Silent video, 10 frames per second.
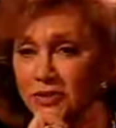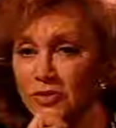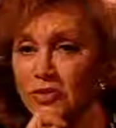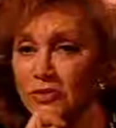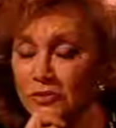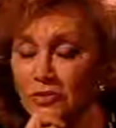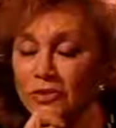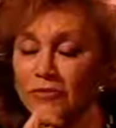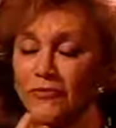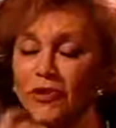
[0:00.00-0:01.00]

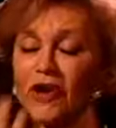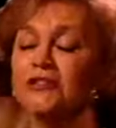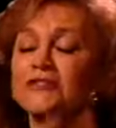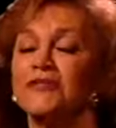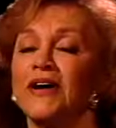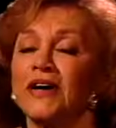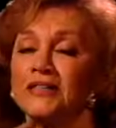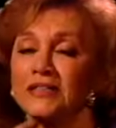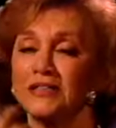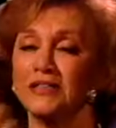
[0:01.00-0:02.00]
you philosophize.